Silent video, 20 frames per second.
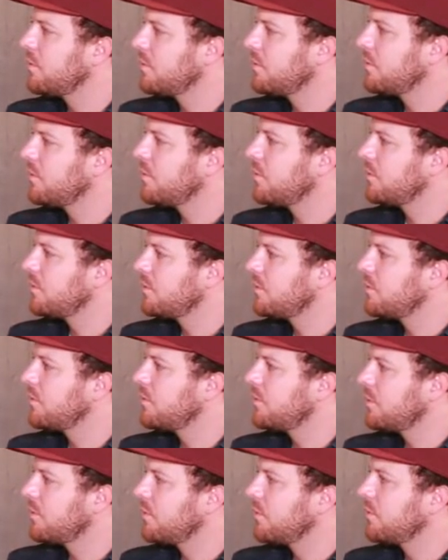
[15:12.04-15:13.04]

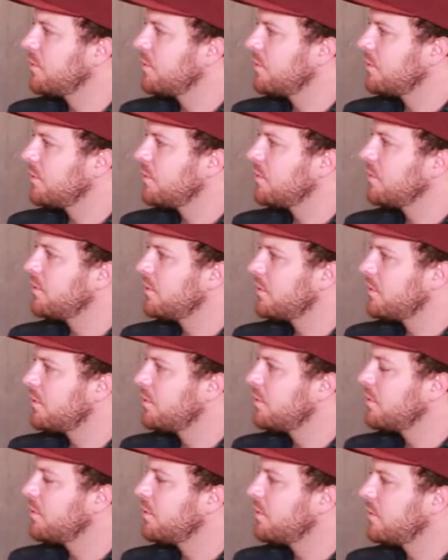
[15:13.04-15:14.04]

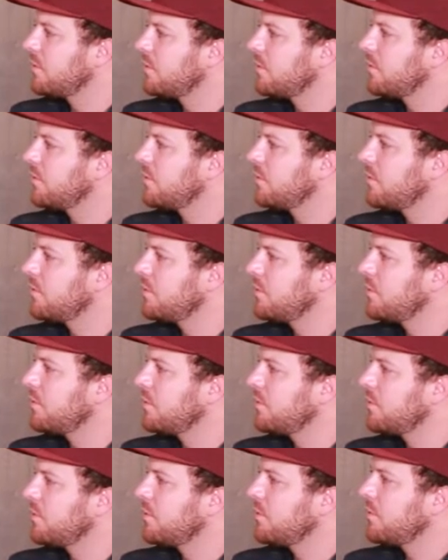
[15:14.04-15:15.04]

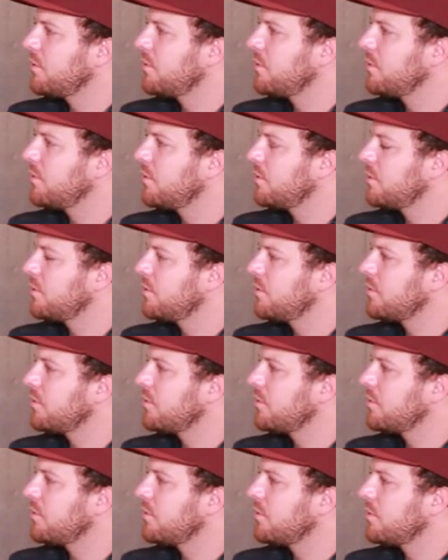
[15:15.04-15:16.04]

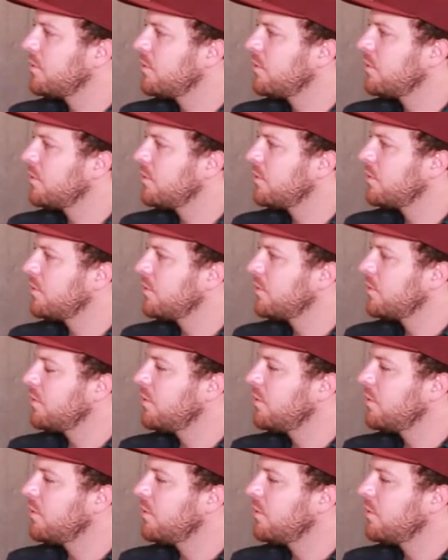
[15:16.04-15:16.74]
This person isn't speaking.